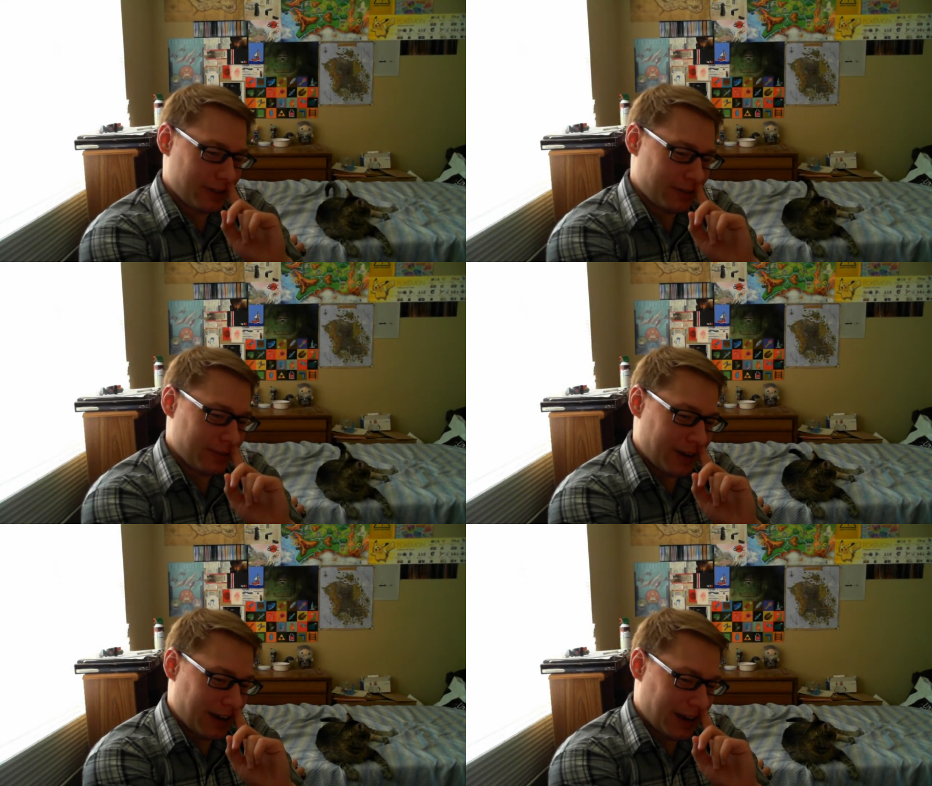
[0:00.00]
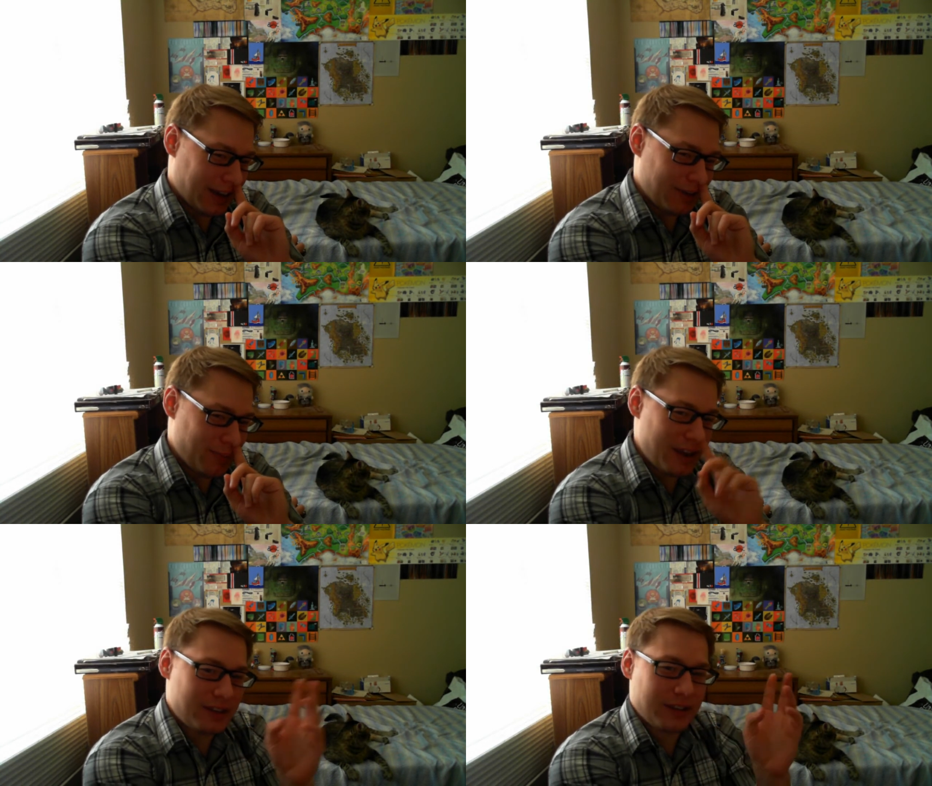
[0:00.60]

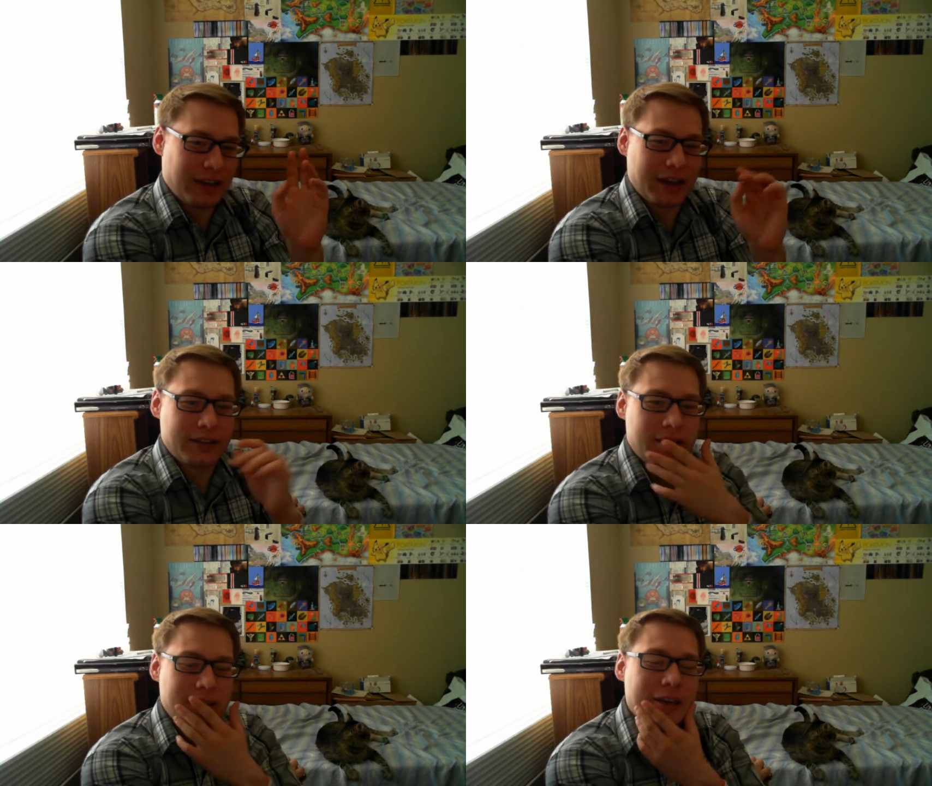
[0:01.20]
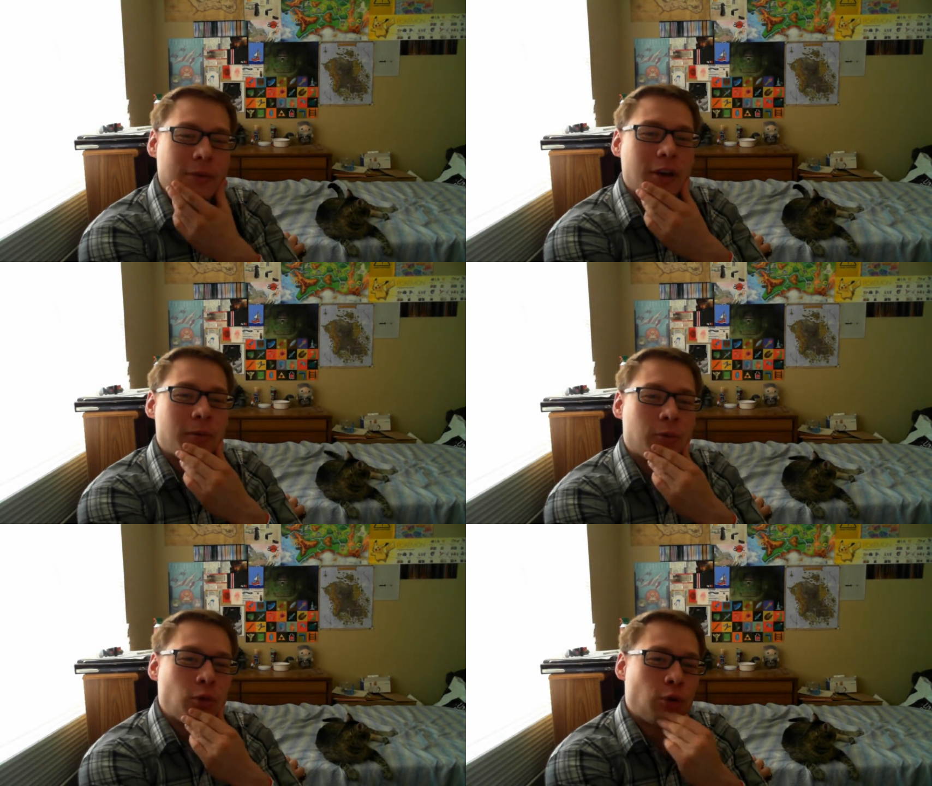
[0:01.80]
I just think that
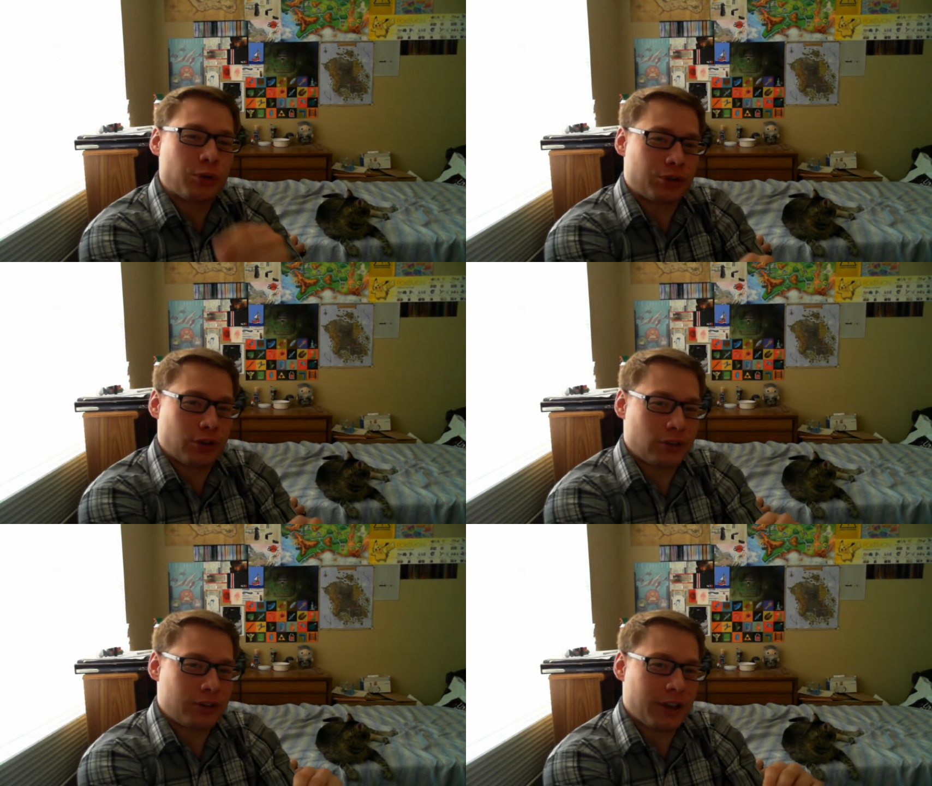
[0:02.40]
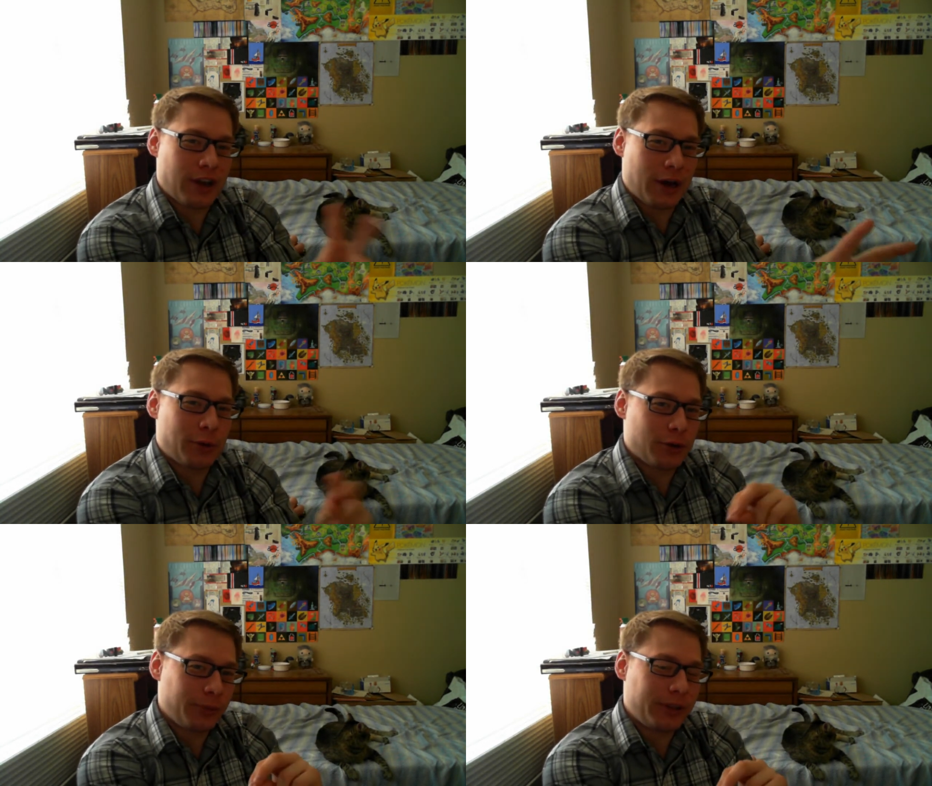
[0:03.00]
I'm Google search like
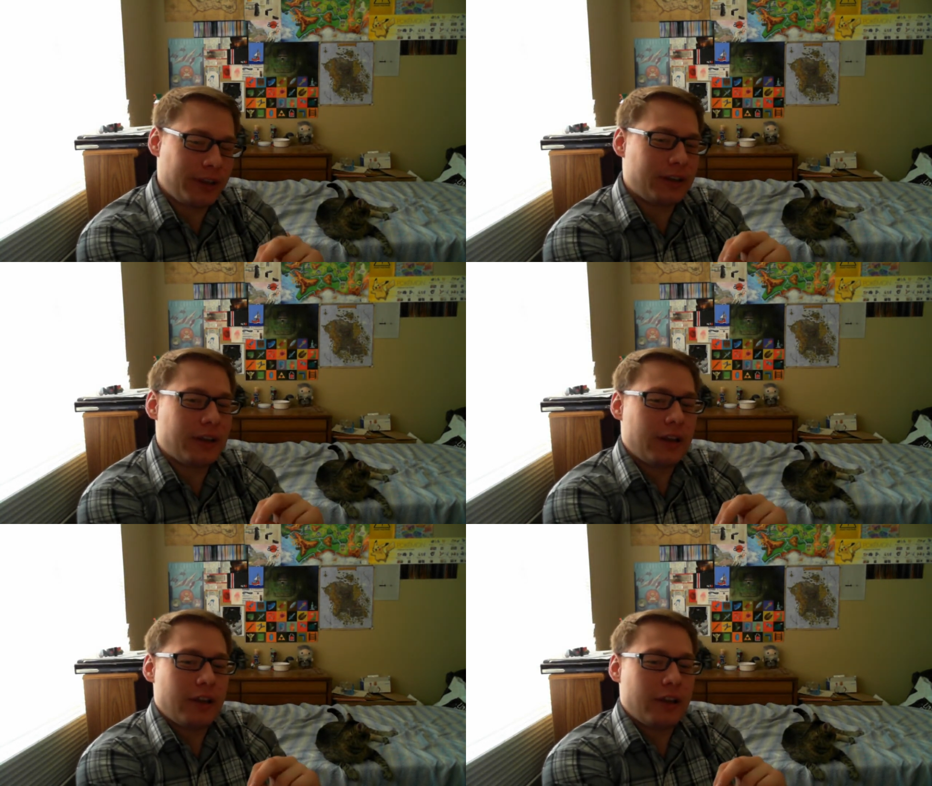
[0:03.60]
autocomplete,